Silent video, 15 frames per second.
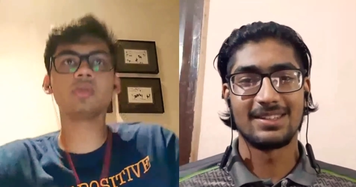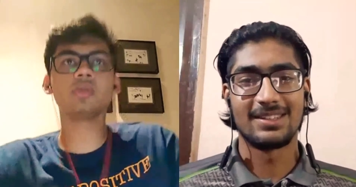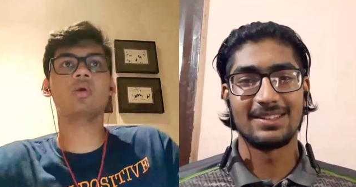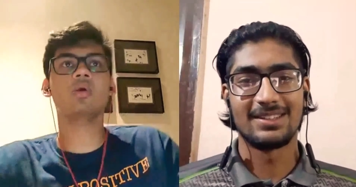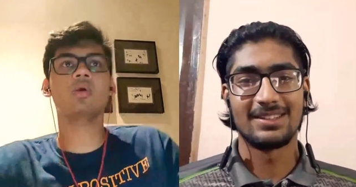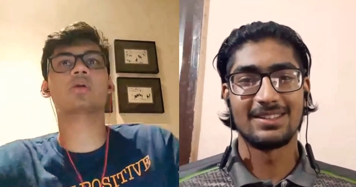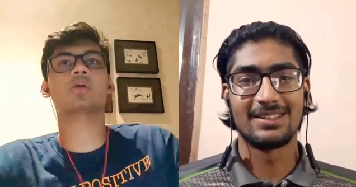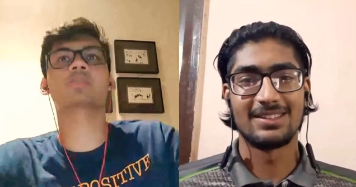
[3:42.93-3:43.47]

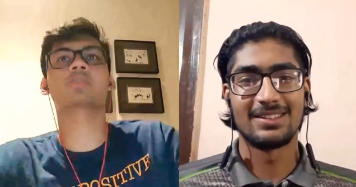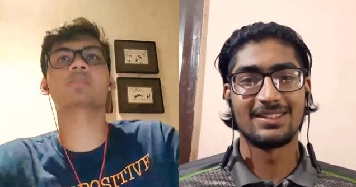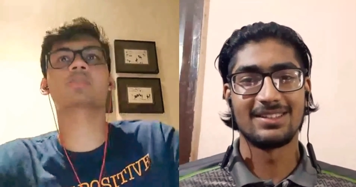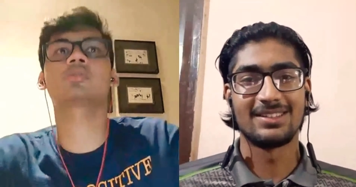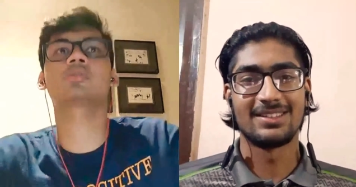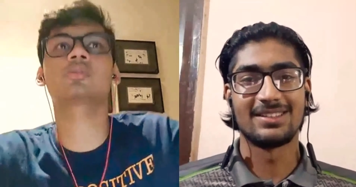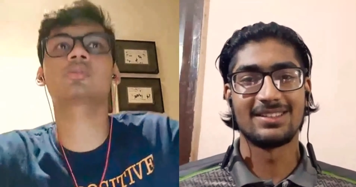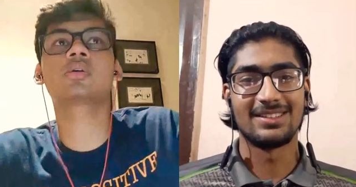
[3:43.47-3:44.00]
Speaker 1: Okay,
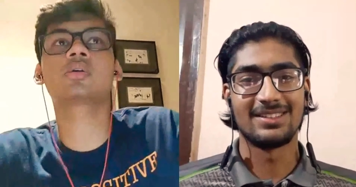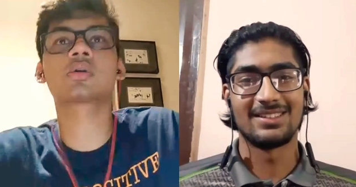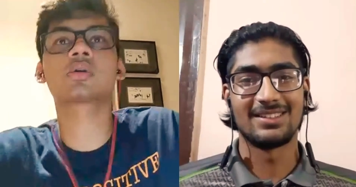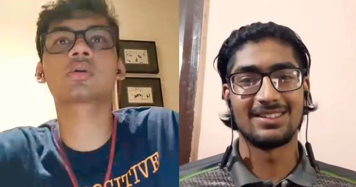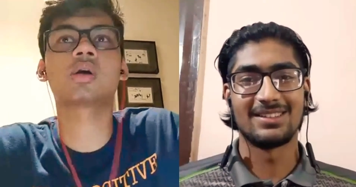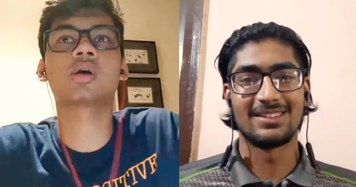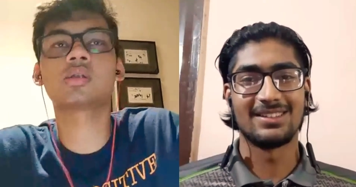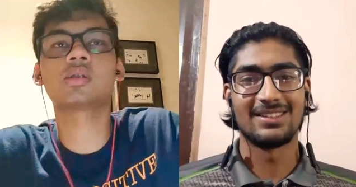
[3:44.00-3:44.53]
so
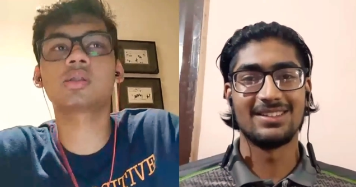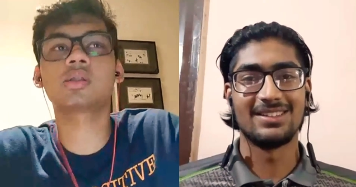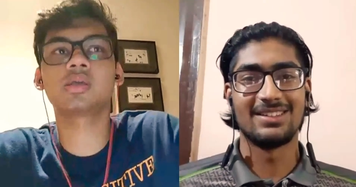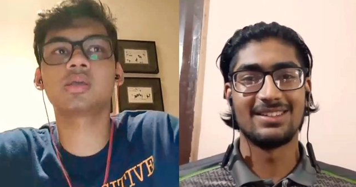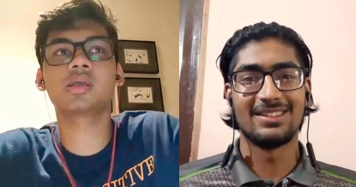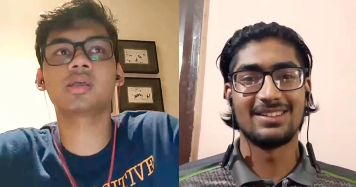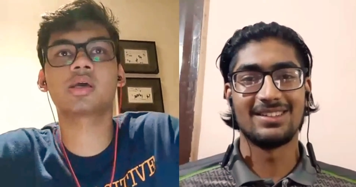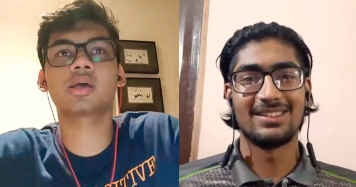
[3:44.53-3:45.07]

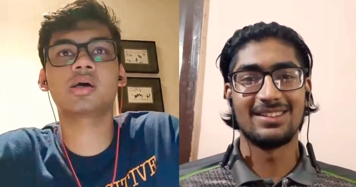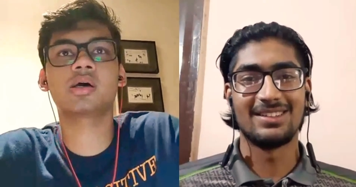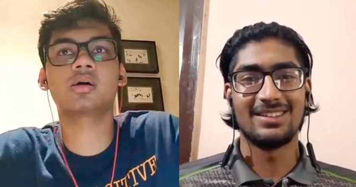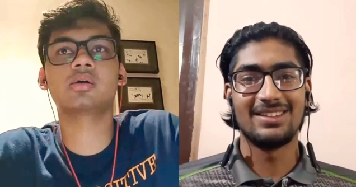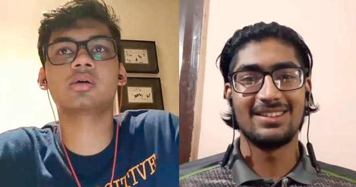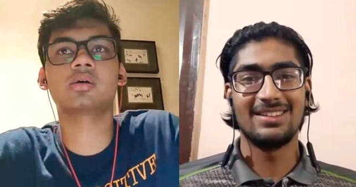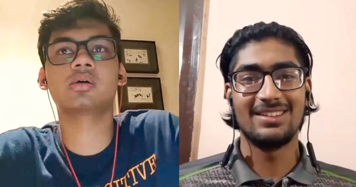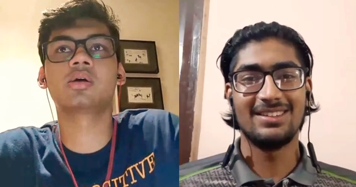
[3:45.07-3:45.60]
currently,
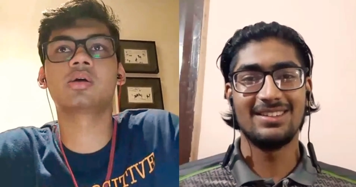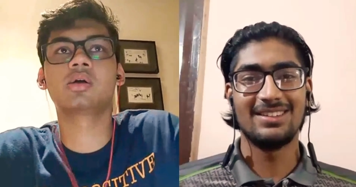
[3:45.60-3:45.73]
uh,